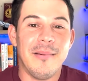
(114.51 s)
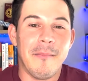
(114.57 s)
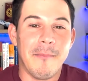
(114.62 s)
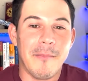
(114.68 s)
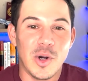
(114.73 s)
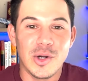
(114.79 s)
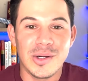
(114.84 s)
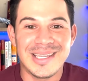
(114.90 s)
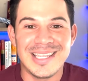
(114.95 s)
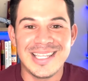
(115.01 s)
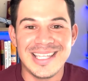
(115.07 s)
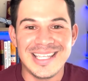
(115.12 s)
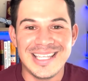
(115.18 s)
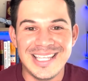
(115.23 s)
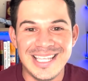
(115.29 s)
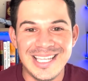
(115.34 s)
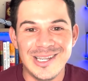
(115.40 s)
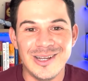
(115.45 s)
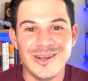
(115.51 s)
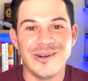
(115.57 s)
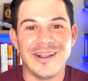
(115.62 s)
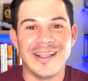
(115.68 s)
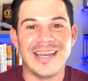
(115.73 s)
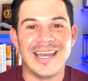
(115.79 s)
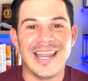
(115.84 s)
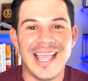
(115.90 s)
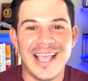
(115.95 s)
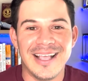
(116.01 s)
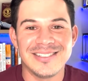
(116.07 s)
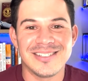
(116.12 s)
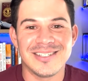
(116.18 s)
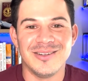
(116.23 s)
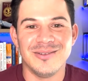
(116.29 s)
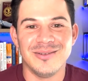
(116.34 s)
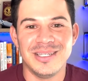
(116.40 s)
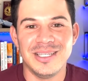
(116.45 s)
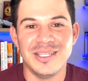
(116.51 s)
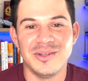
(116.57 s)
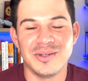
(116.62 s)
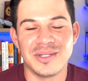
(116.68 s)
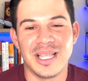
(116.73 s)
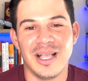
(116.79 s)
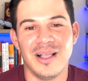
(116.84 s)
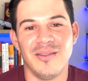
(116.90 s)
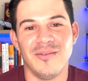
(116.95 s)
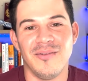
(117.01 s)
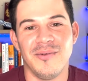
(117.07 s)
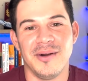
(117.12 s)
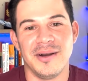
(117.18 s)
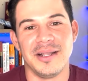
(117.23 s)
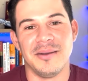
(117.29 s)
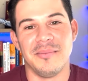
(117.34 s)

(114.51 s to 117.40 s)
market here in Escondido, California.